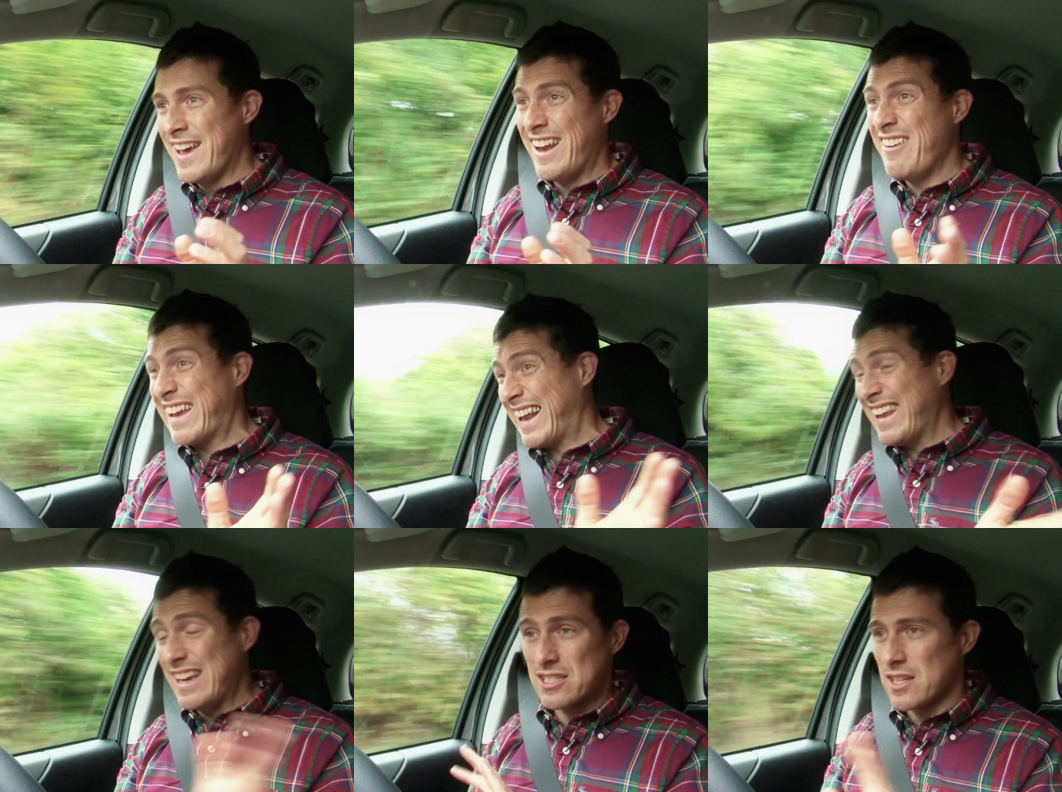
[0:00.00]
it only
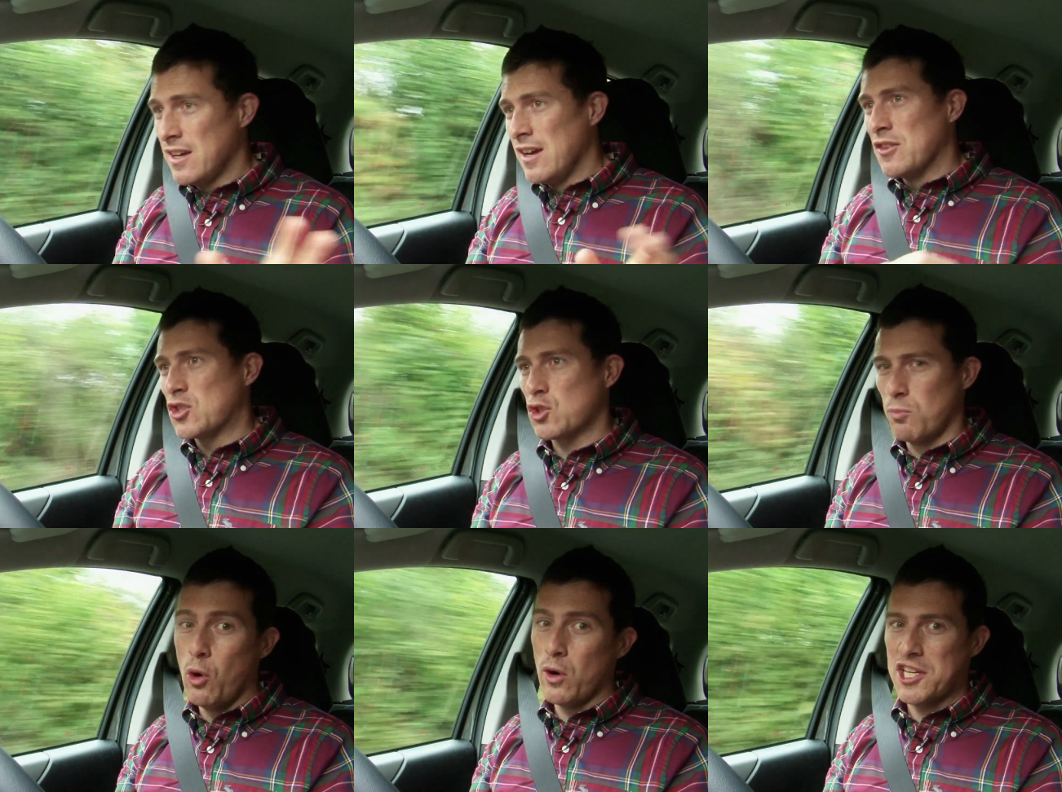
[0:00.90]
clears the
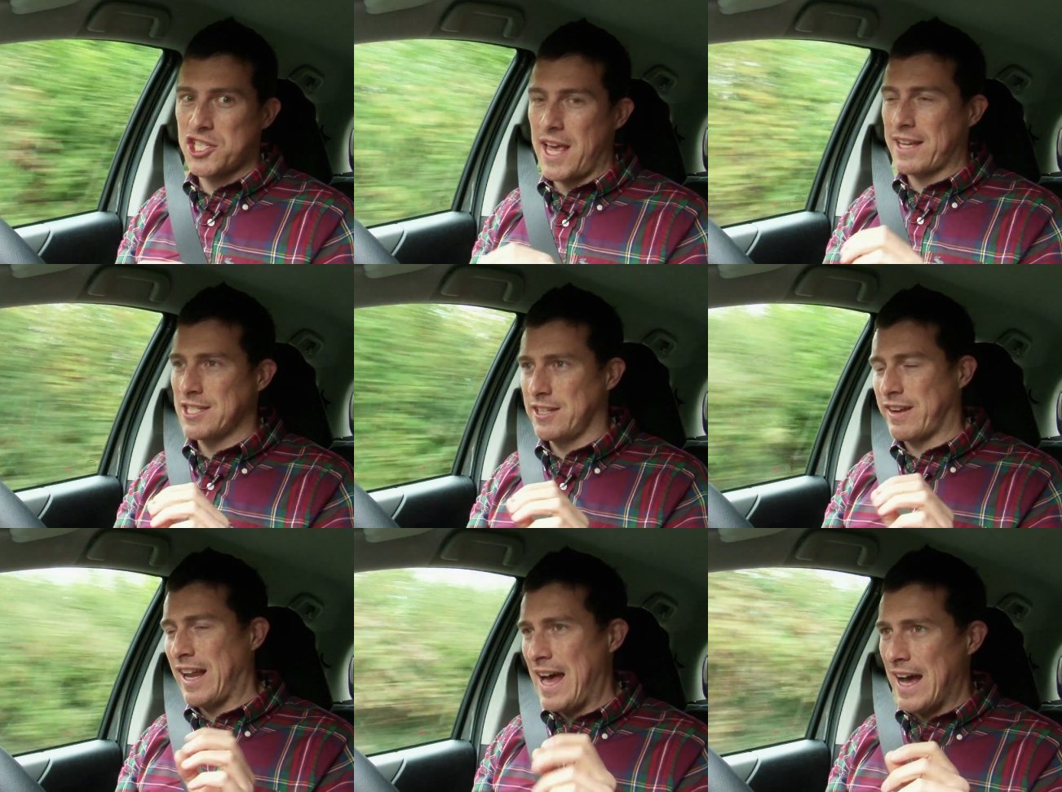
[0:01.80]
smallish section of
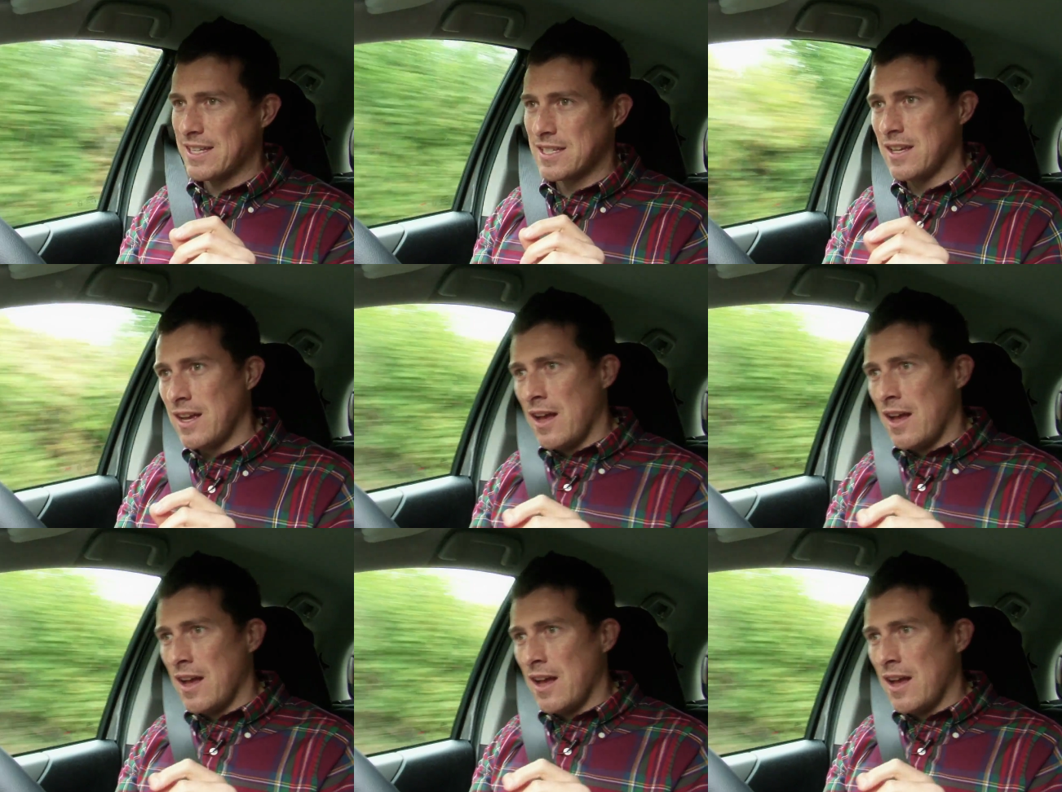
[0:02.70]
glass.